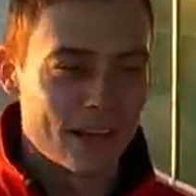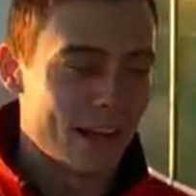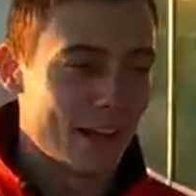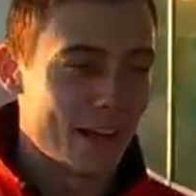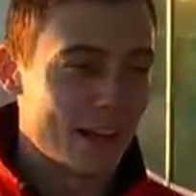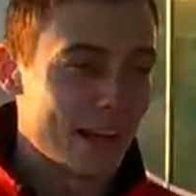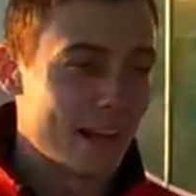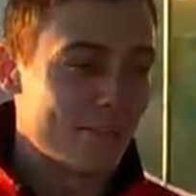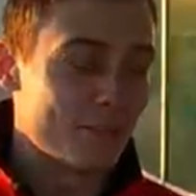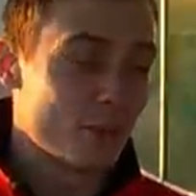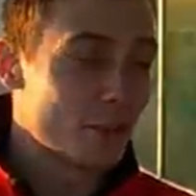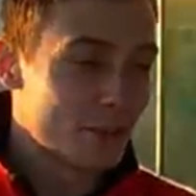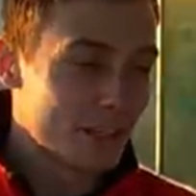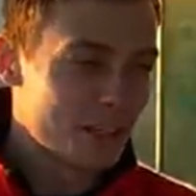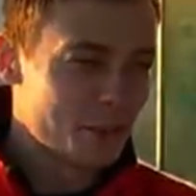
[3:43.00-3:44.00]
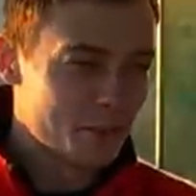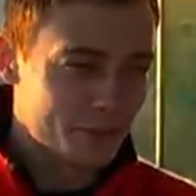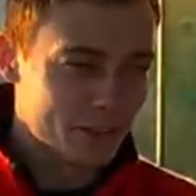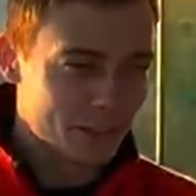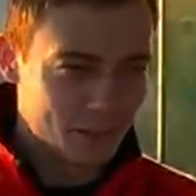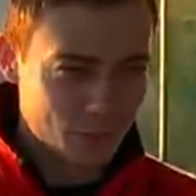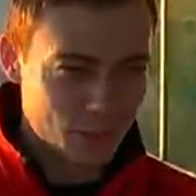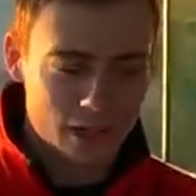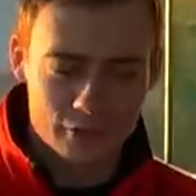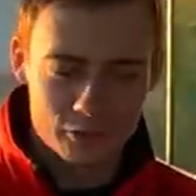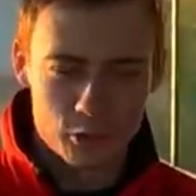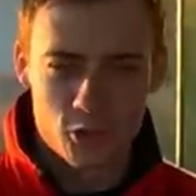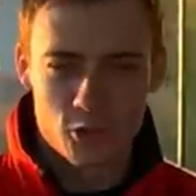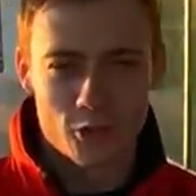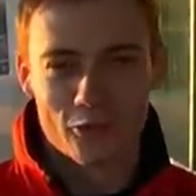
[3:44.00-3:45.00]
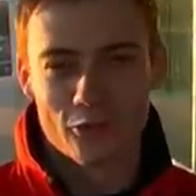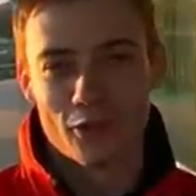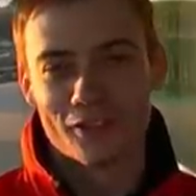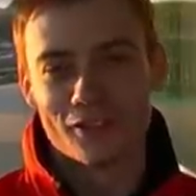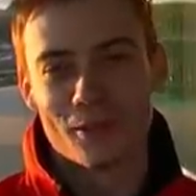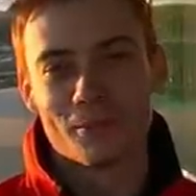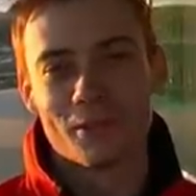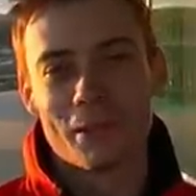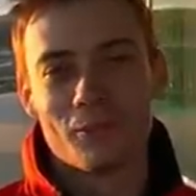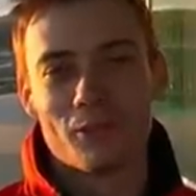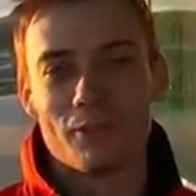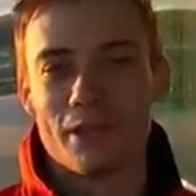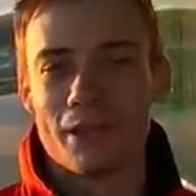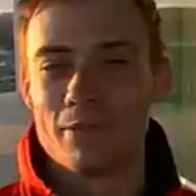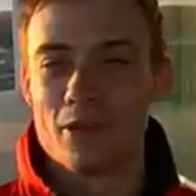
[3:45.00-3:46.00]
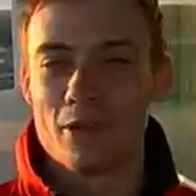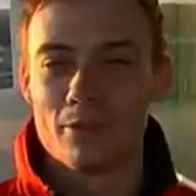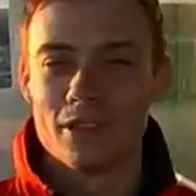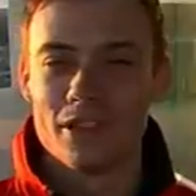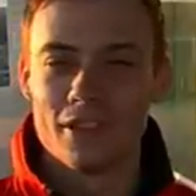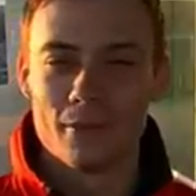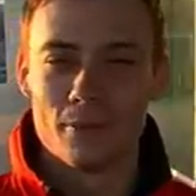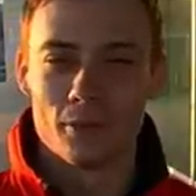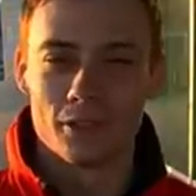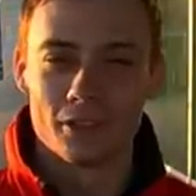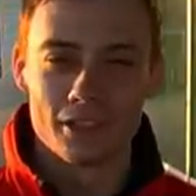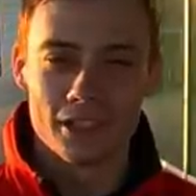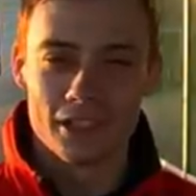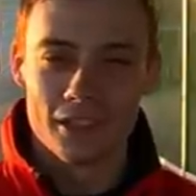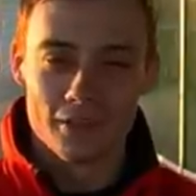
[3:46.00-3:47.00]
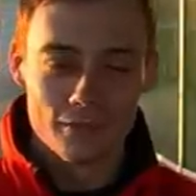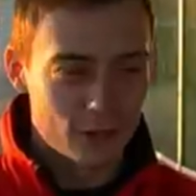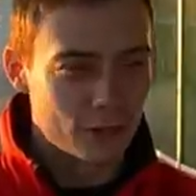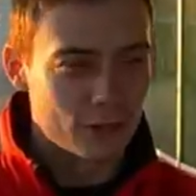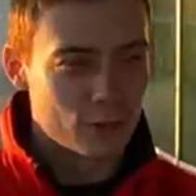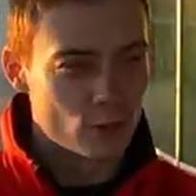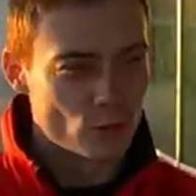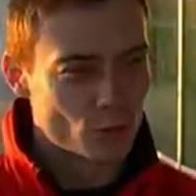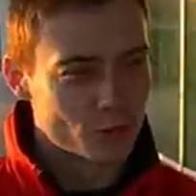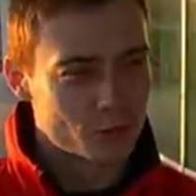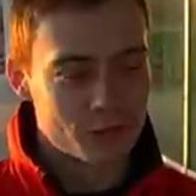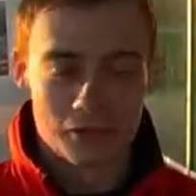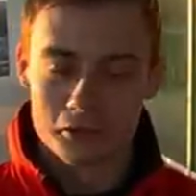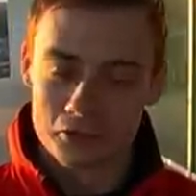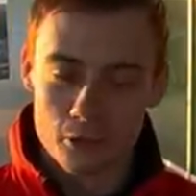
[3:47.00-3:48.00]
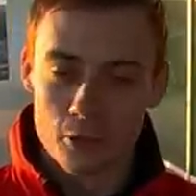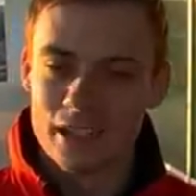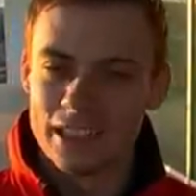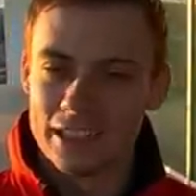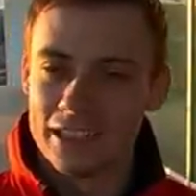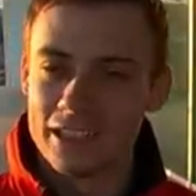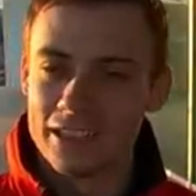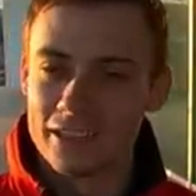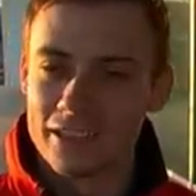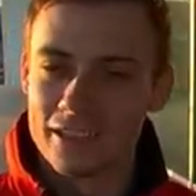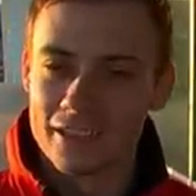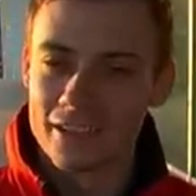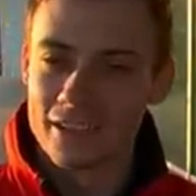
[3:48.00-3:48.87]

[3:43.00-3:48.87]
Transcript: I, I have luck enough that I have good chauffeurs sometimes to pick me up in the airport. Yeah, yeah. Very good chauffeurs, quality. Uh,